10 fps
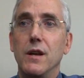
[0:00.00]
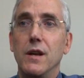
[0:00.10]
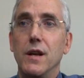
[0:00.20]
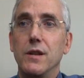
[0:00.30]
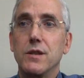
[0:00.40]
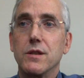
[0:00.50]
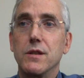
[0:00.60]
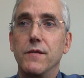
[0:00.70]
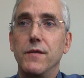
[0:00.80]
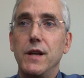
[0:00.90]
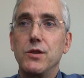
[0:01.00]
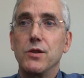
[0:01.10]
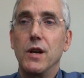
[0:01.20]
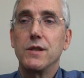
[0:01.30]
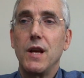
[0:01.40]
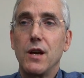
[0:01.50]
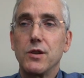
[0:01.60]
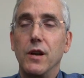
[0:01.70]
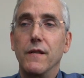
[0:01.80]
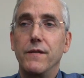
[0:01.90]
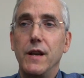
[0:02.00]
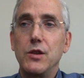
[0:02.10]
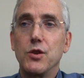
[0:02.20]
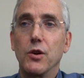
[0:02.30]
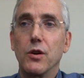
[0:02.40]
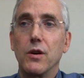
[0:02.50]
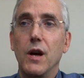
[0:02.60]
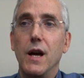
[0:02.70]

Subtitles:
it's actually a feature,